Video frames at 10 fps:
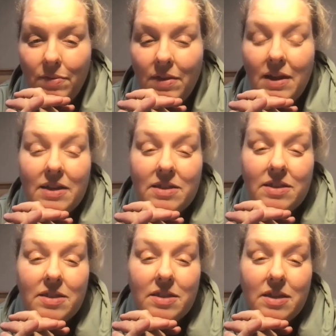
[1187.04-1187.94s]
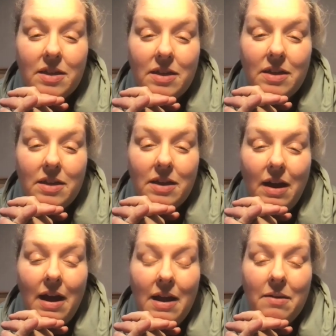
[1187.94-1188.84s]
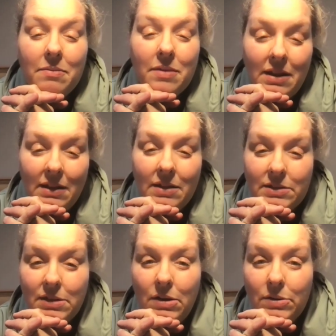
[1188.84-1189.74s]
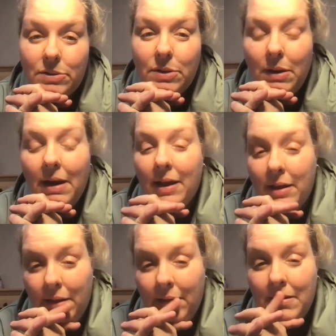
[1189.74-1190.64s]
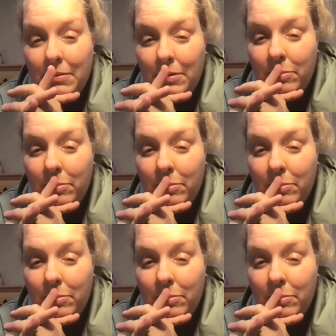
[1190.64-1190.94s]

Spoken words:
this. I am letting this go so I can heal.